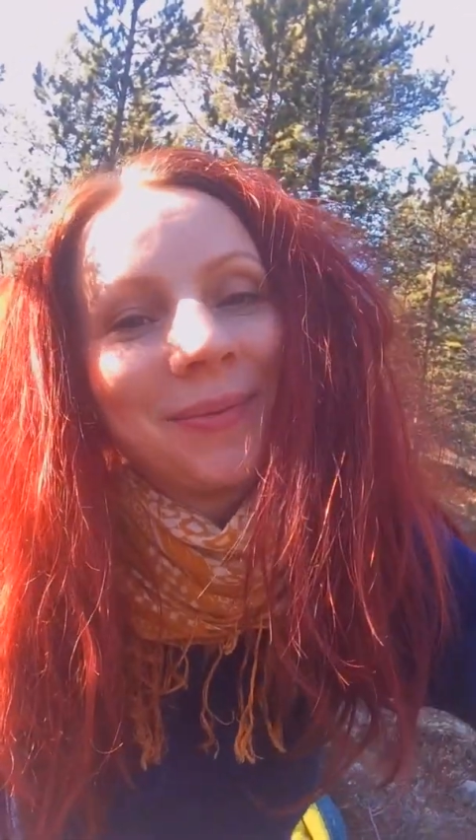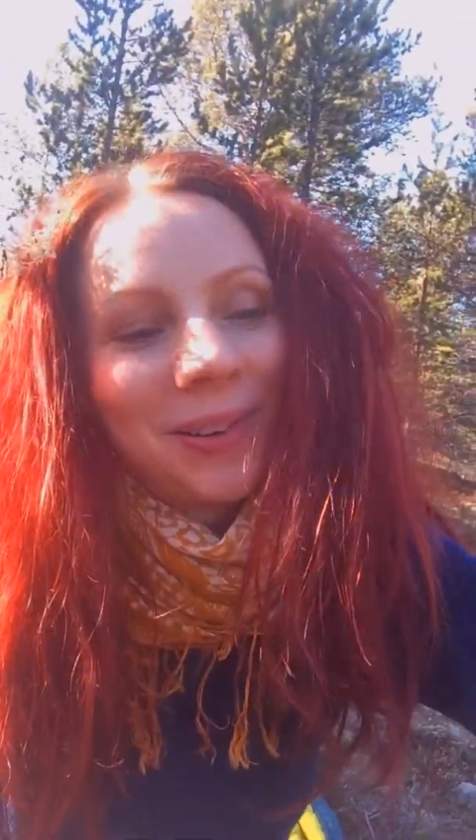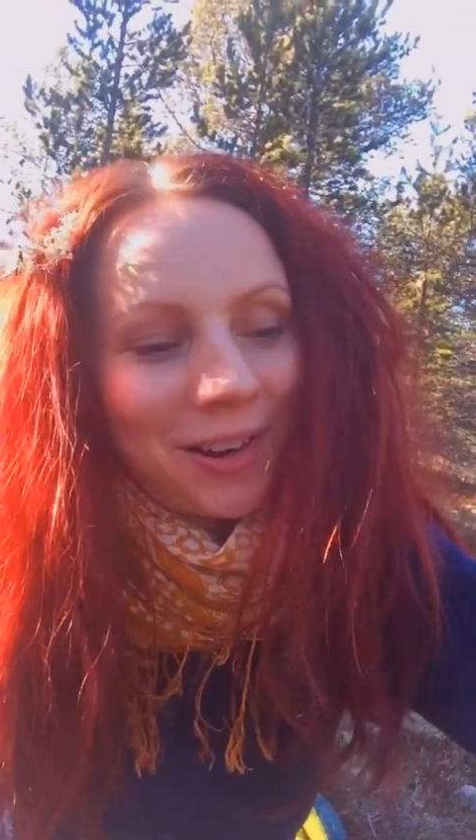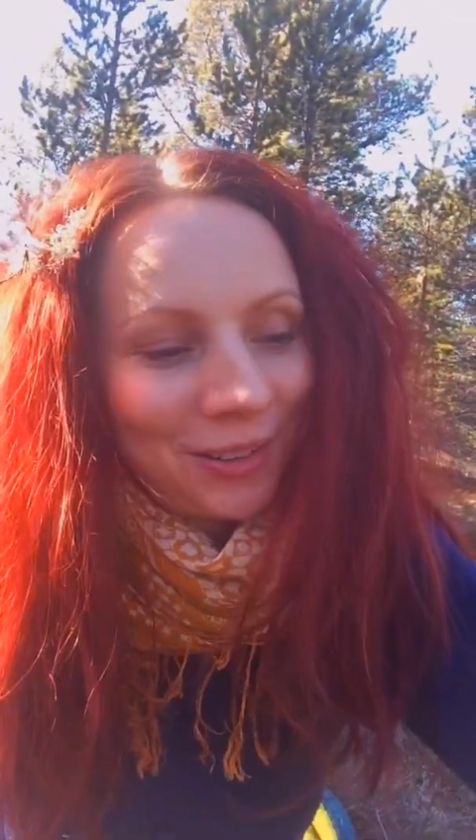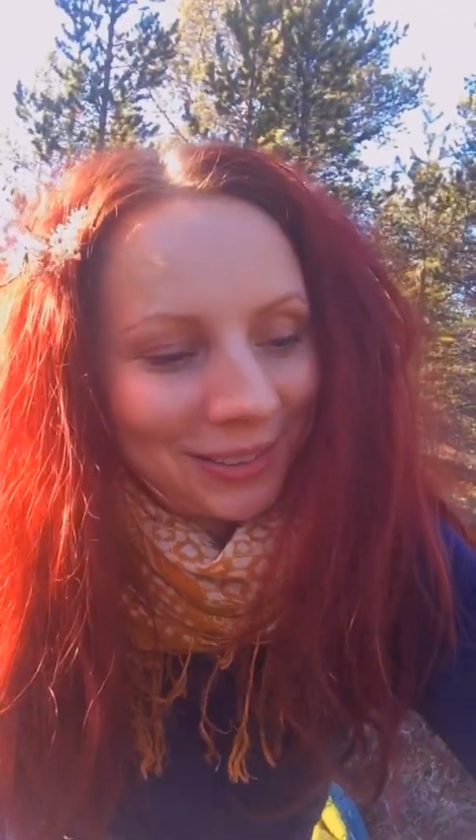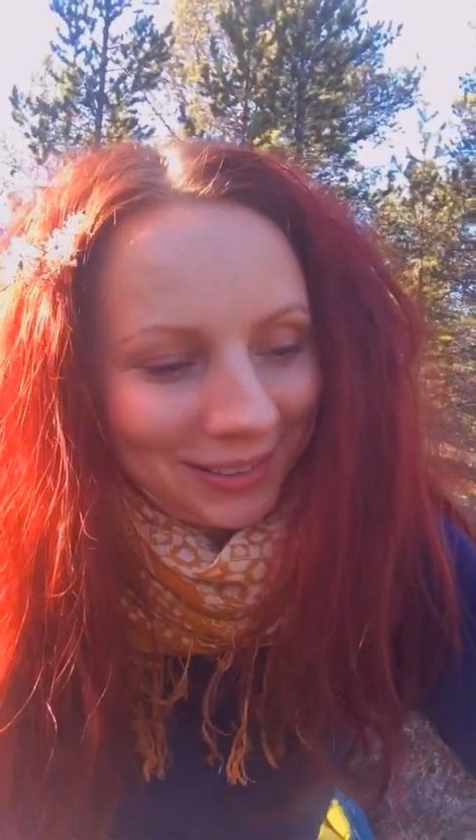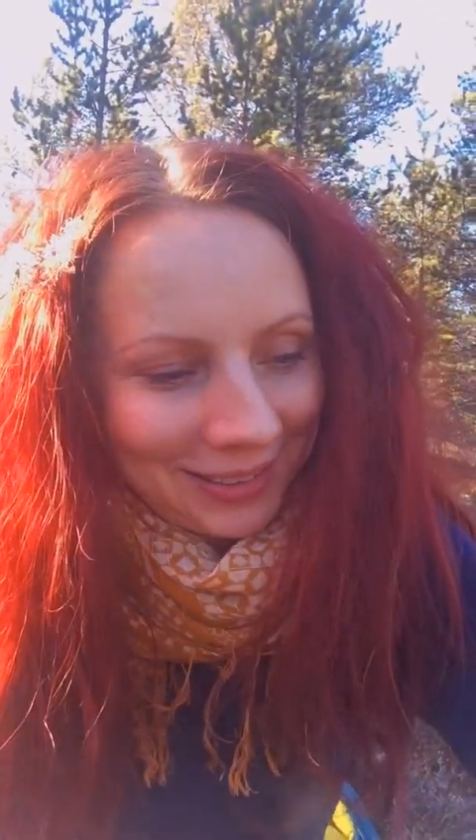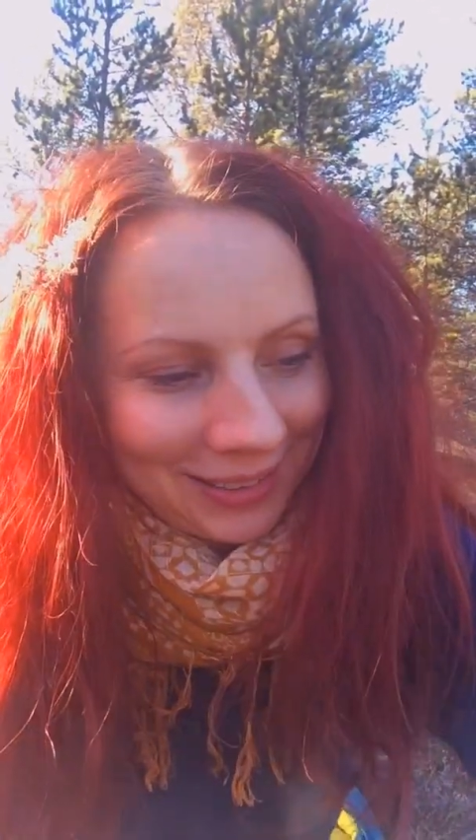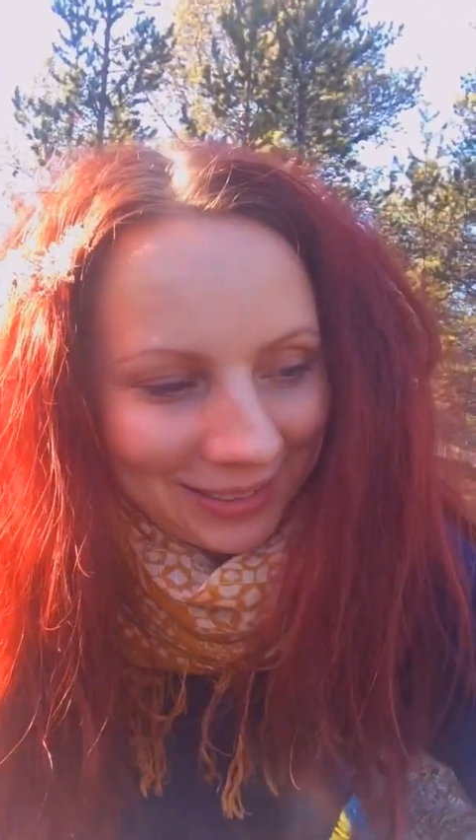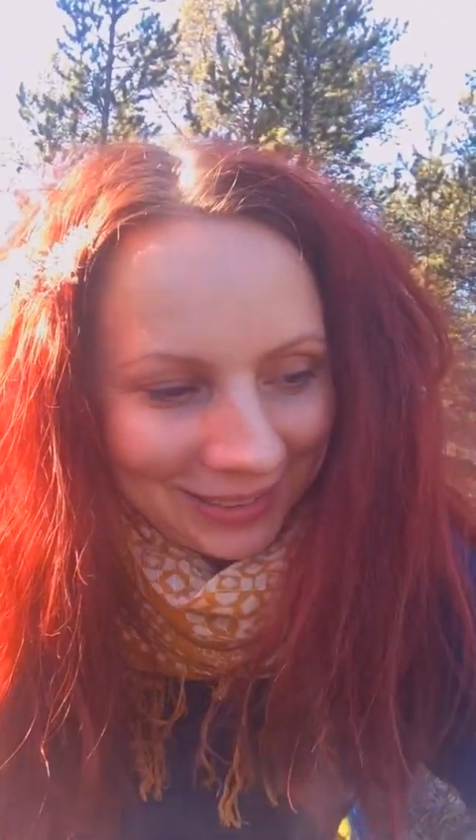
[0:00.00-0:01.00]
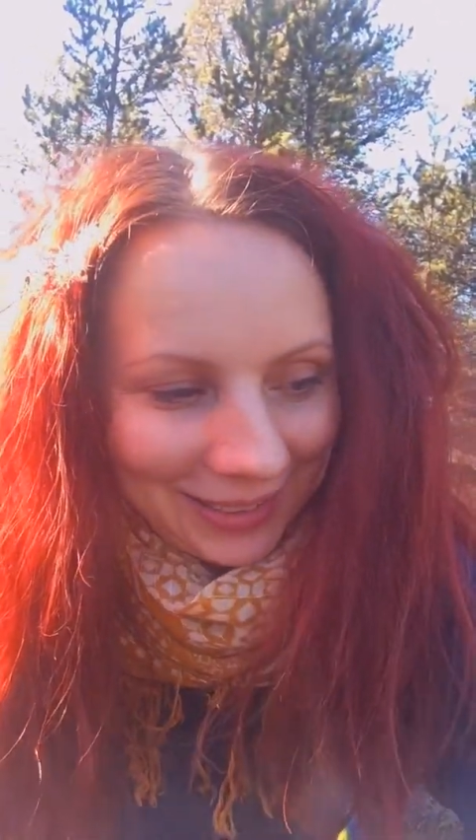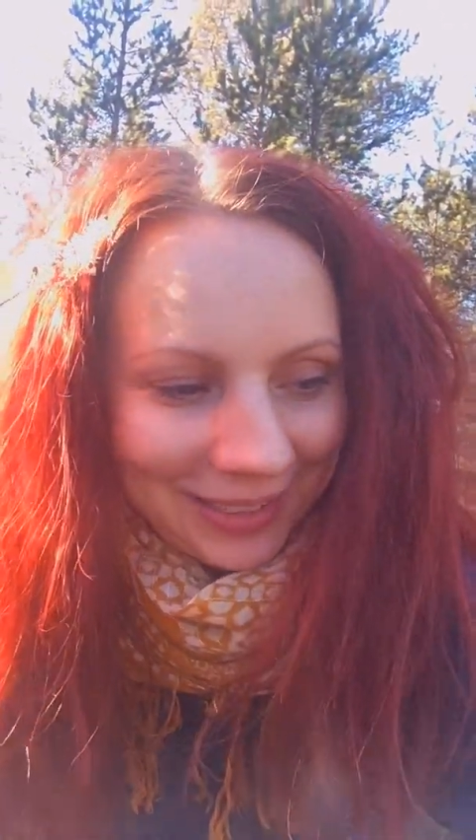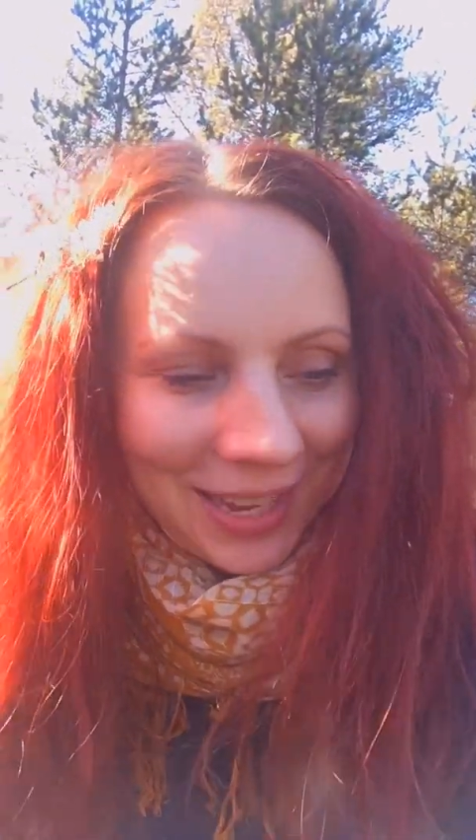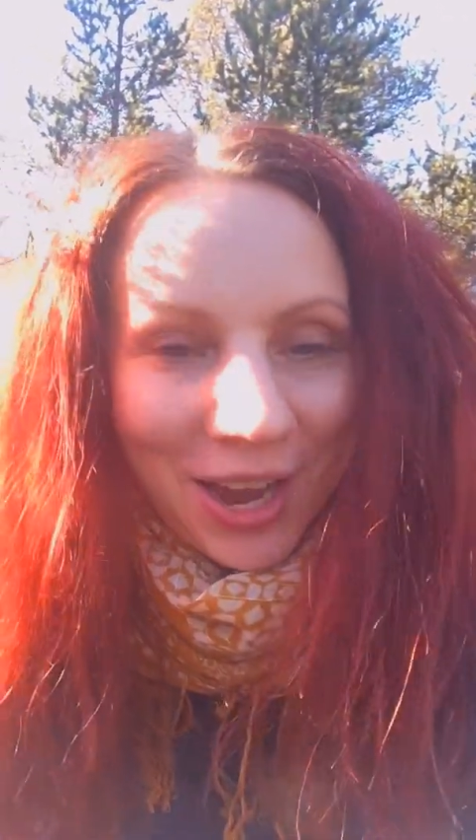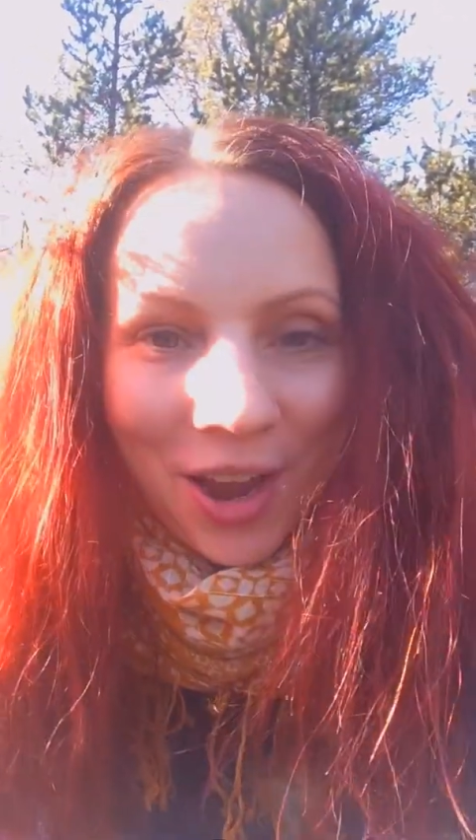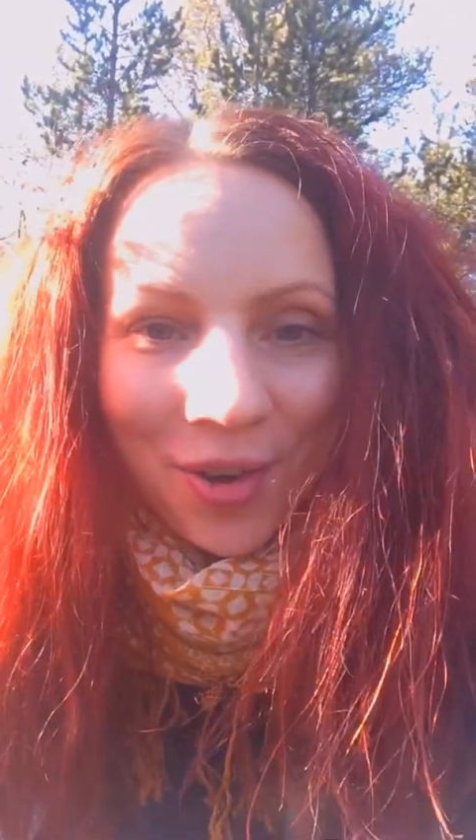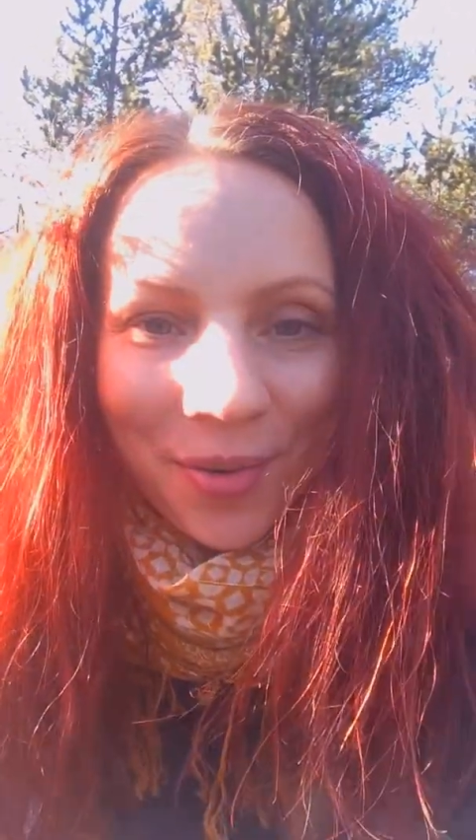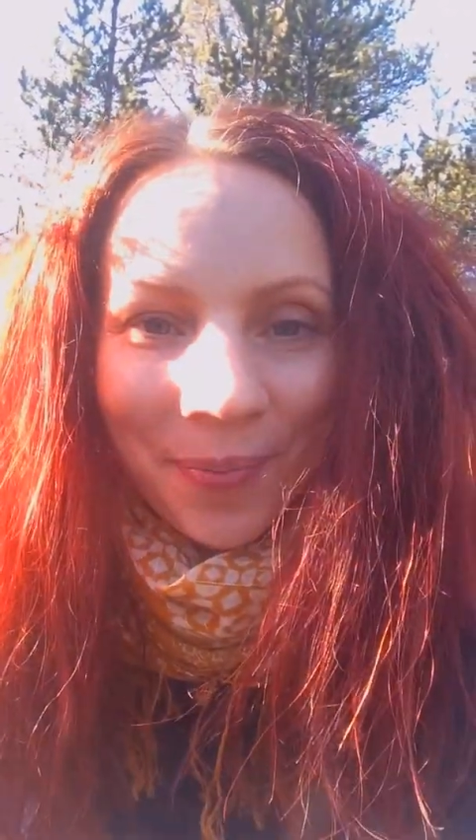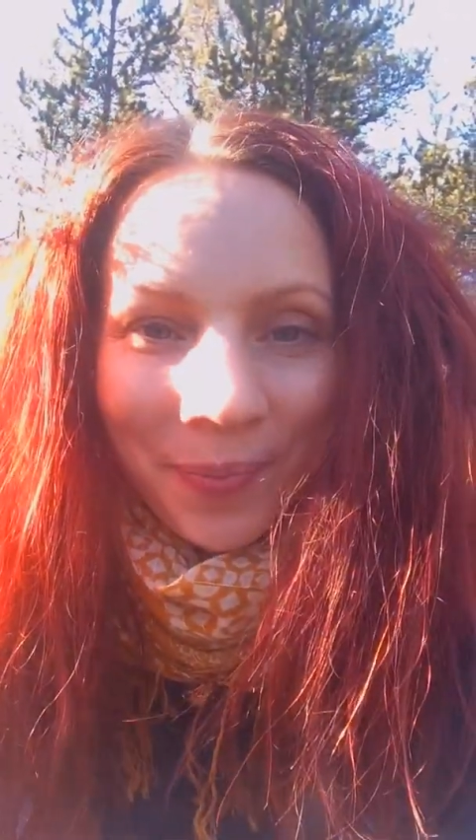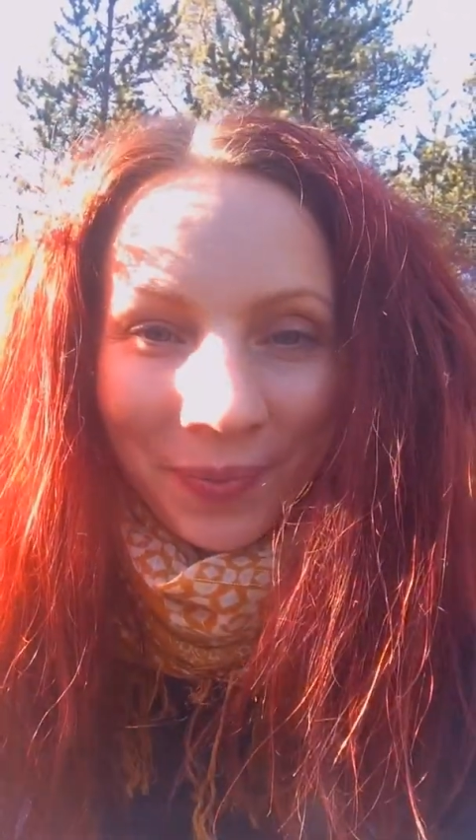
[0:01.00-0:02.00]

about how